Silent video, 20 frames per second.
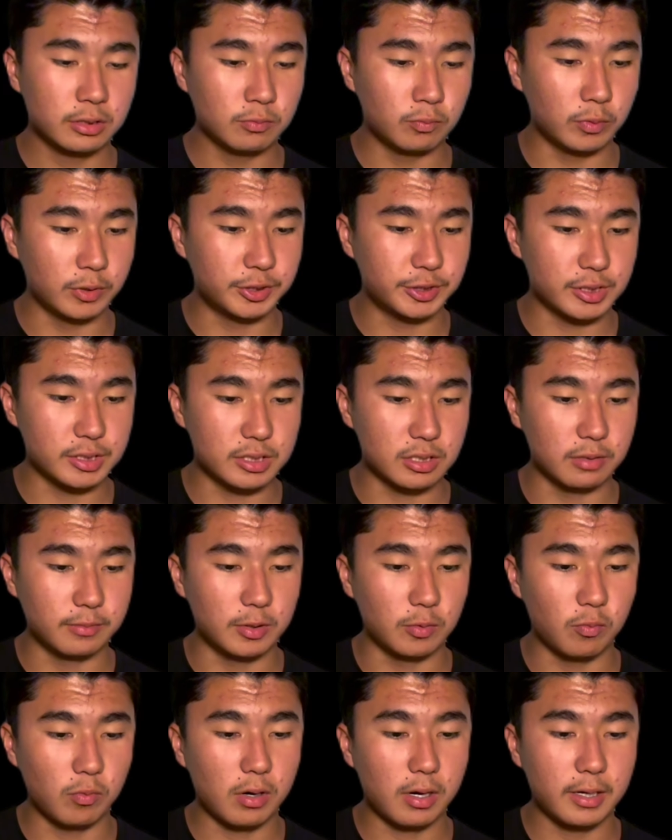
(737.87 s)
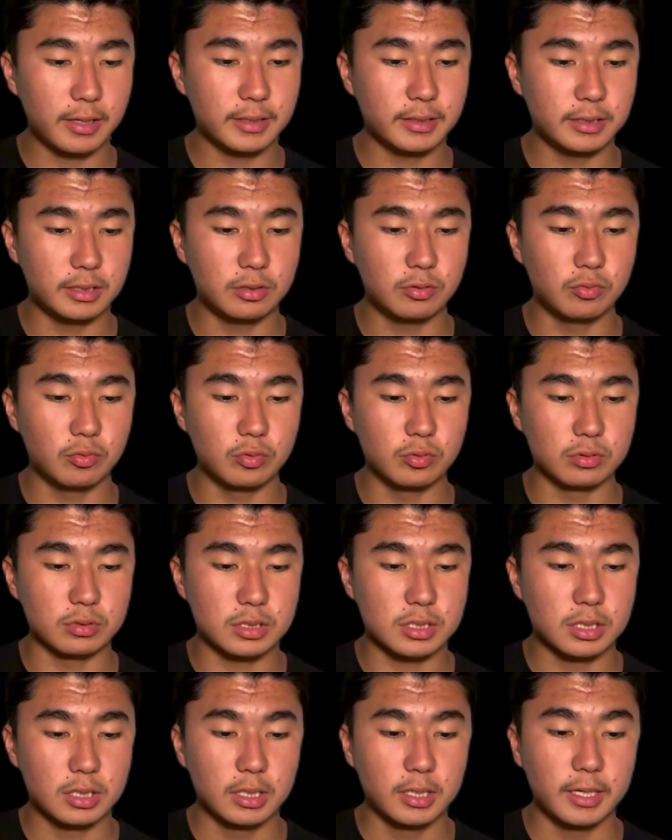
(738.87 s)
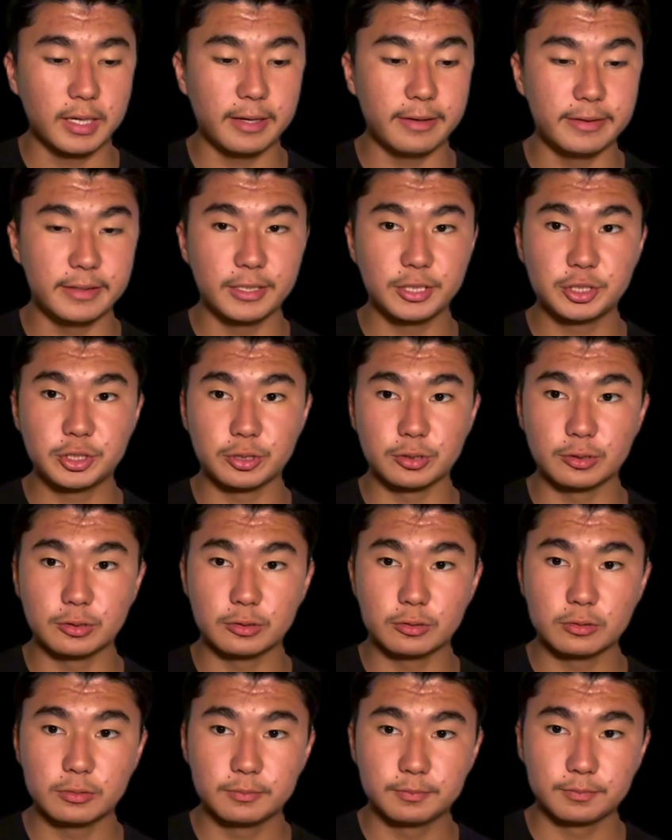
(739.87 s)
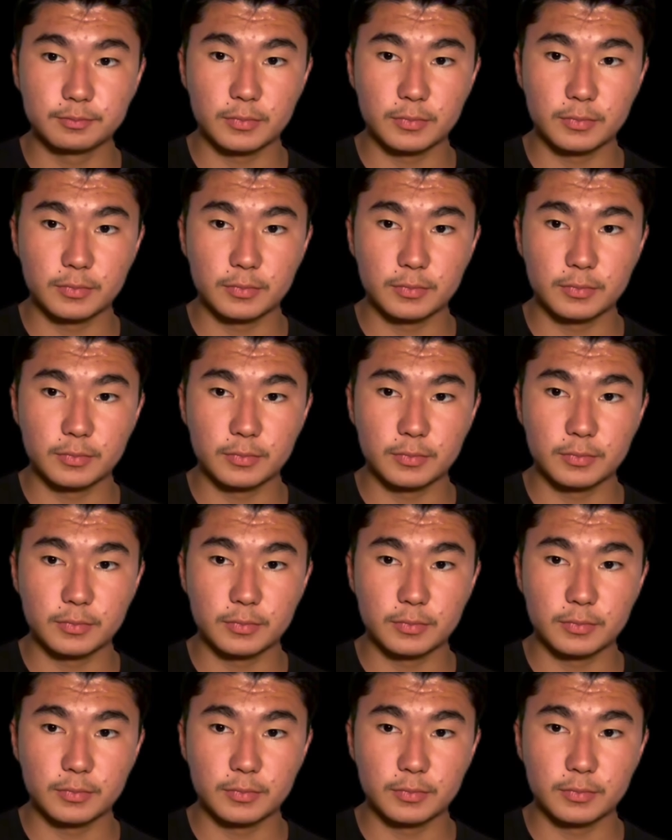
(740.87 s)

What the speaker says: which is going to be y equals initial